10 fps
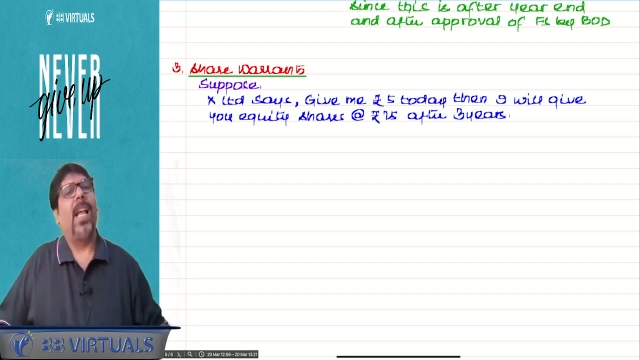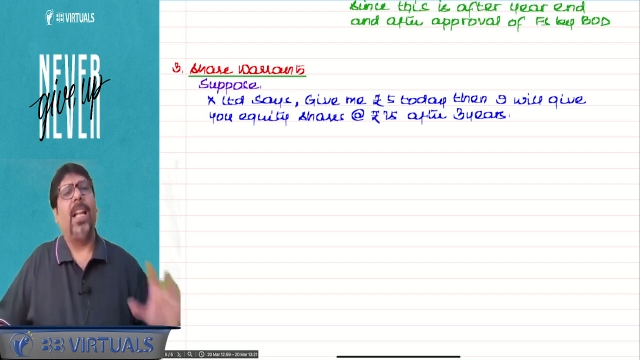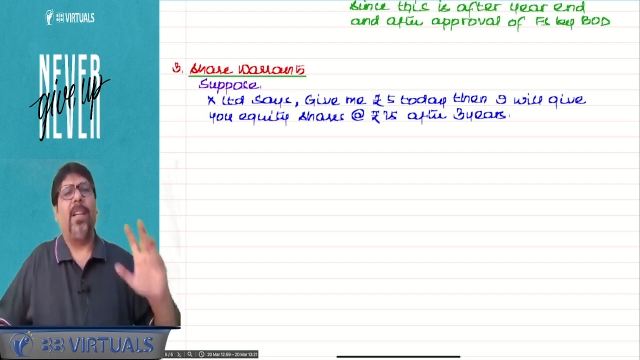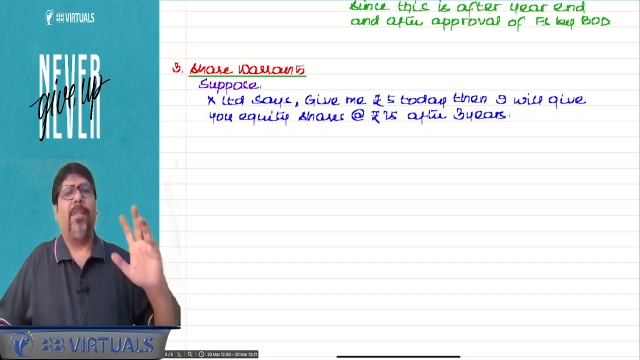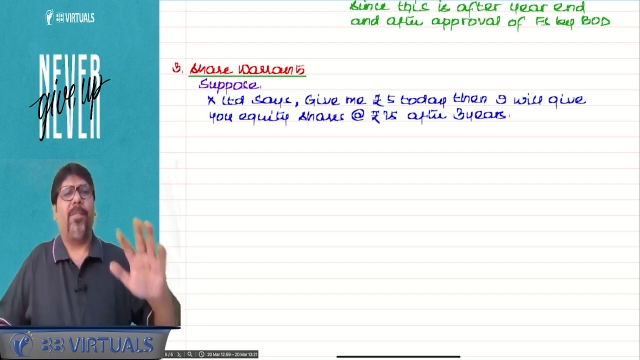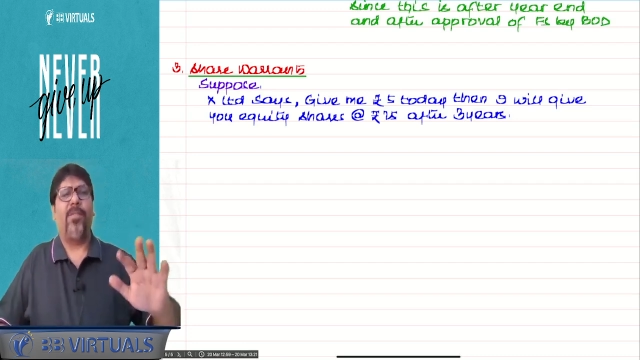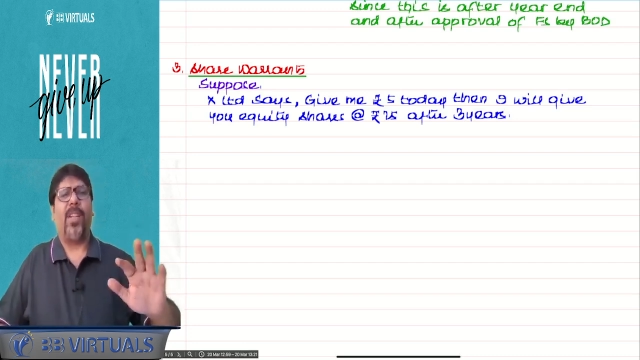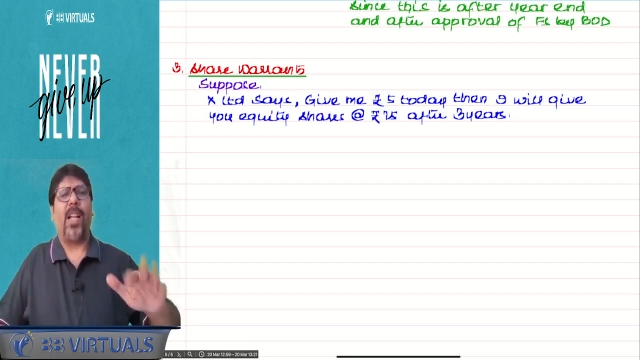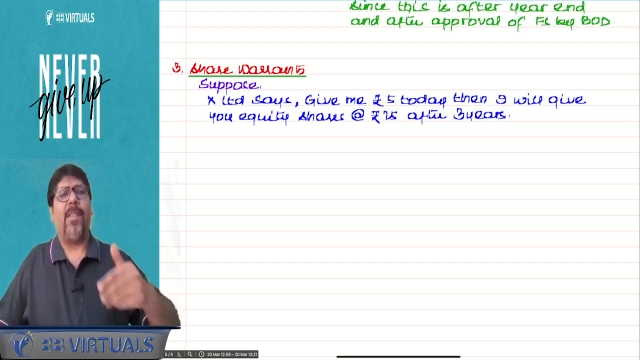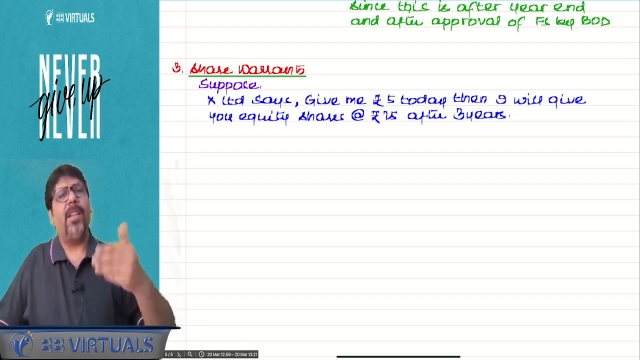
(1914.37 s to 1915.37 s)
And in
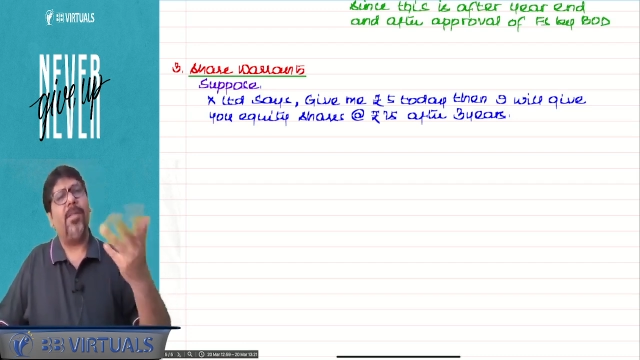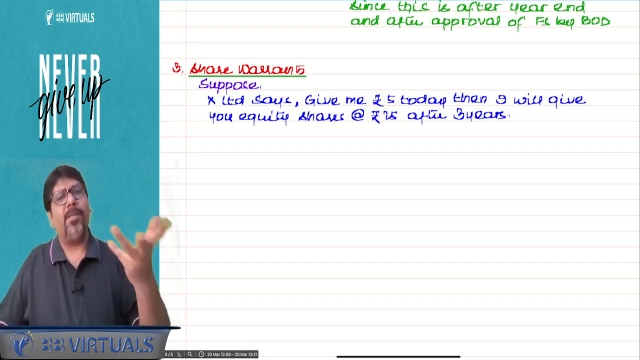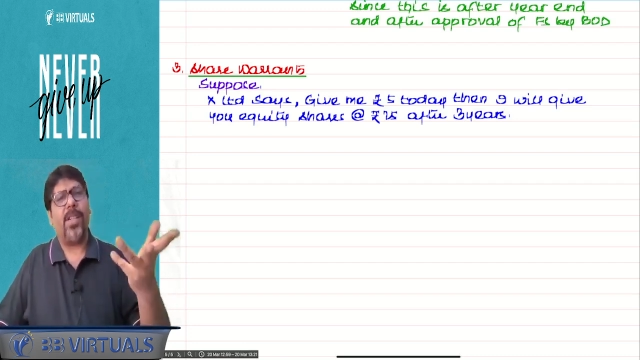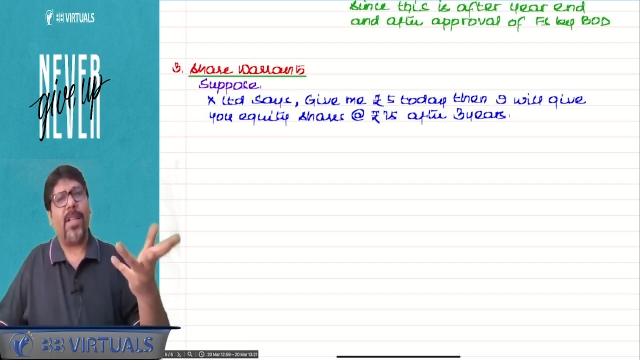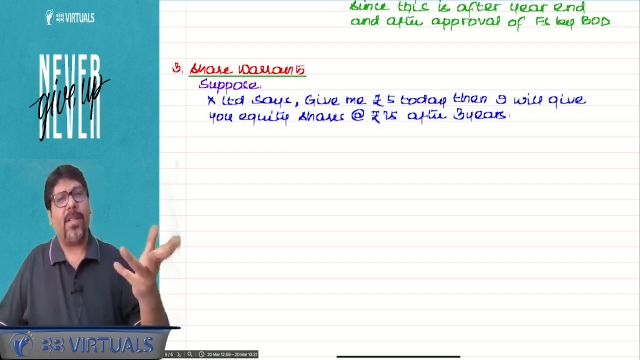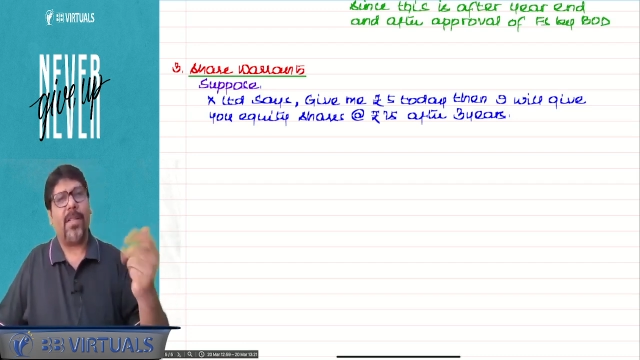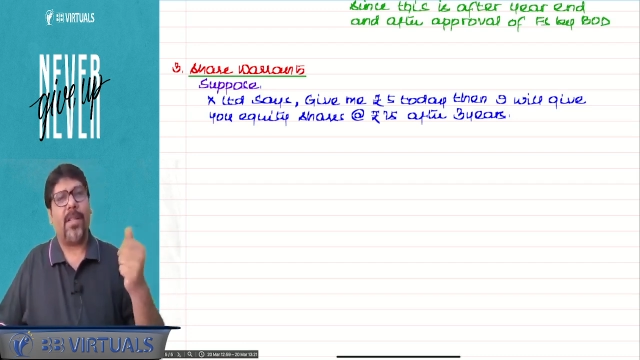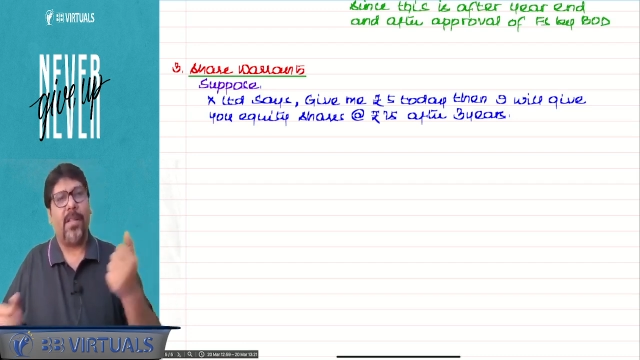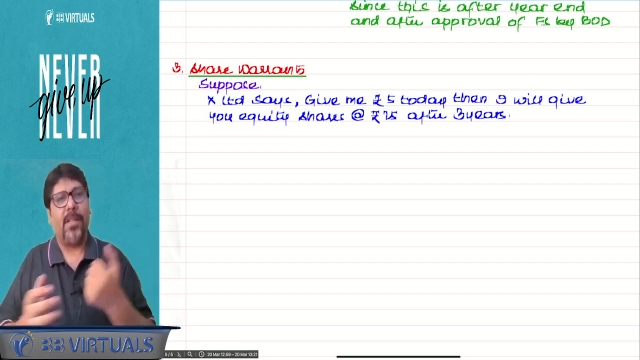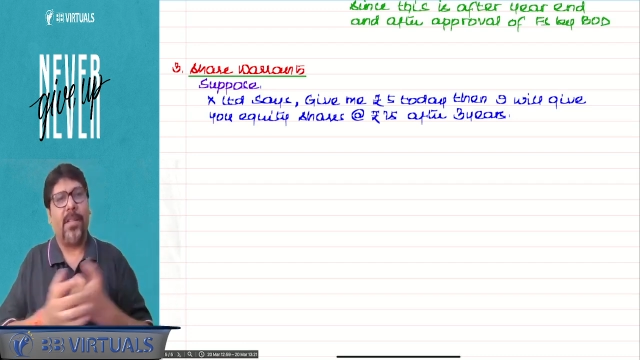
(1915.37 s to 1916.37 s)
future I will issue
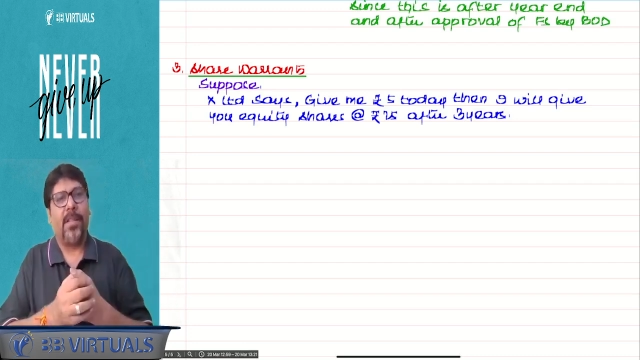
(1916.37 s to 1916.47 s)
shares.